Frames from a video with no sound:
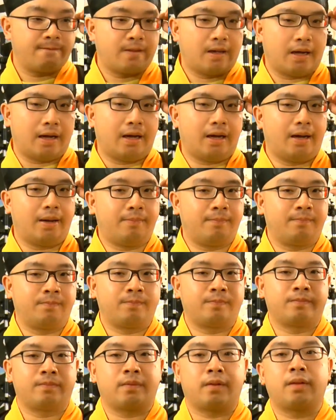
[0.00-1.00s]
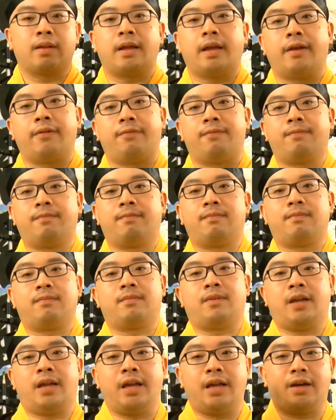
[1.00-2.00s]
if
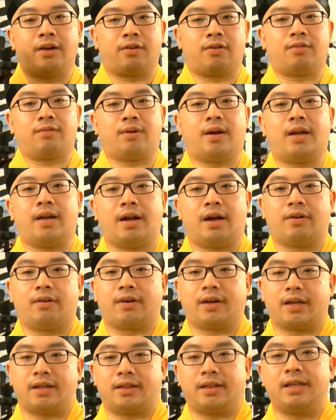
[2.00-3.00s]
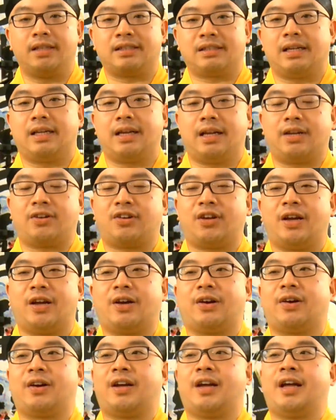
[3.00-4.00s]
here, right now, okay, this lineage
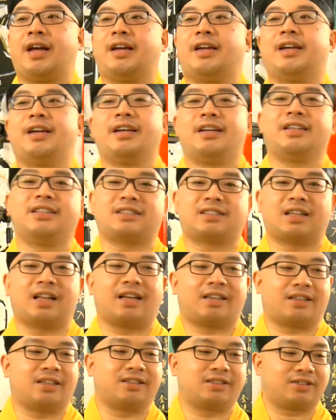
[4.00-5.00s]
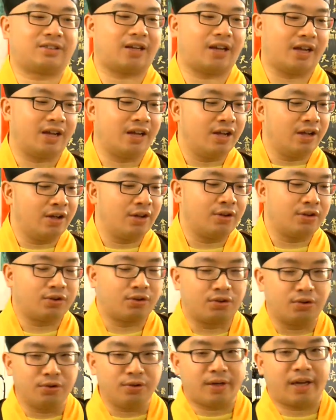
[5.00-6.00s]
here is like this, okay?
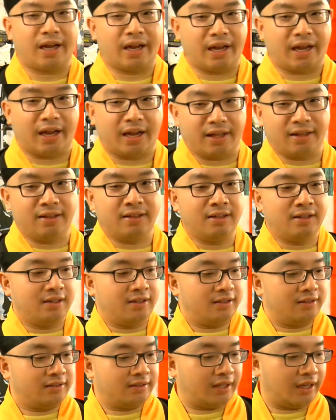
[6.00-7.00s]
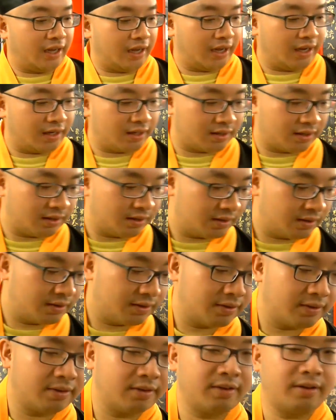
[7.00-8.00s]
You can take
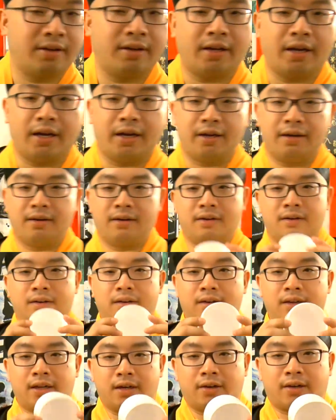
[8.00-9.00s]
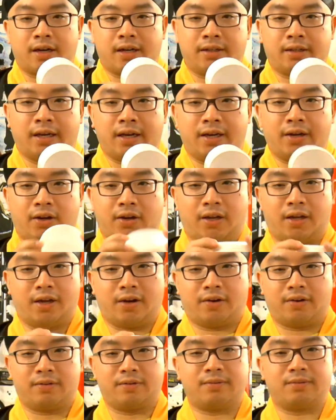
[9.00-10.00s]
little container
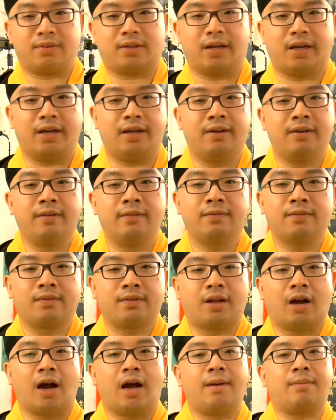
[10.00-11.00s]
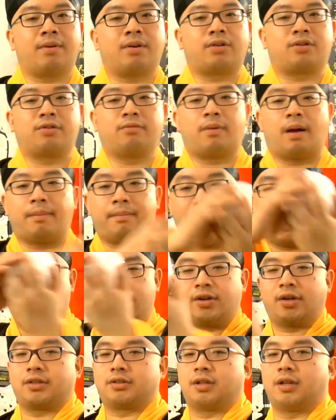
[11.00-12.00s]
here, okay? Now I'm going to do my
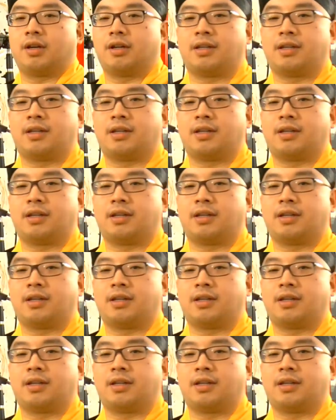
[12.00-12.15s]
magic.